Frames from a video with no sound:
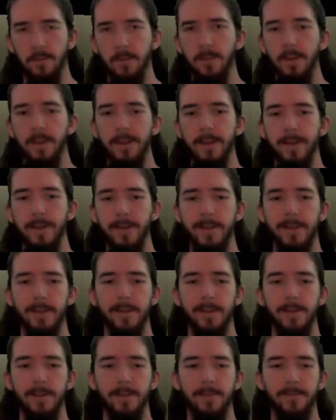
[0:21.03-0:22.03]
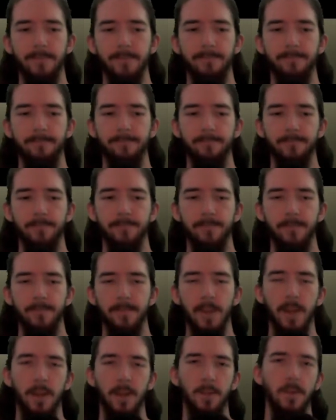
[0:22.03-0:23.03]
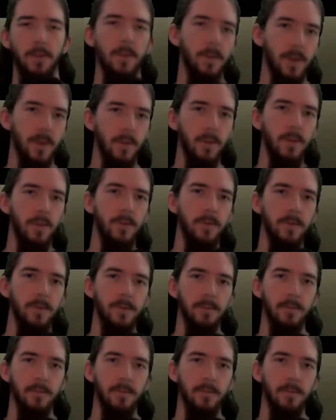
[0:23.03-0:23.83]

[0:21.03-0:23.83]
because knowing who you